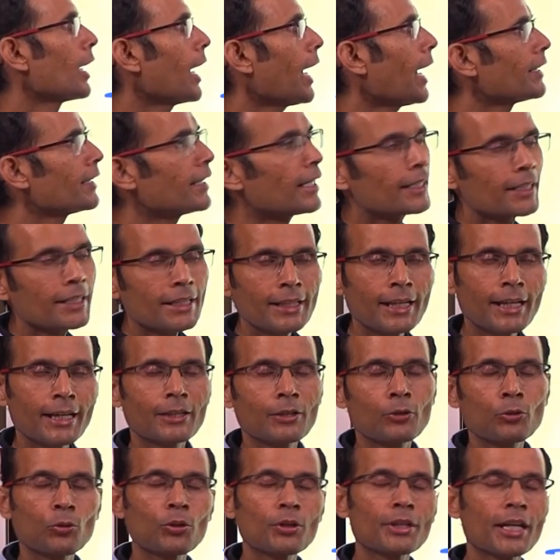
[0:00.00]
and that
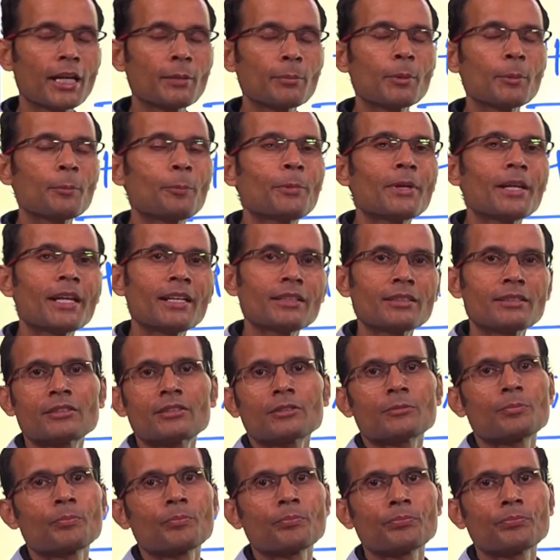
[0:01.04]
electrode can be placed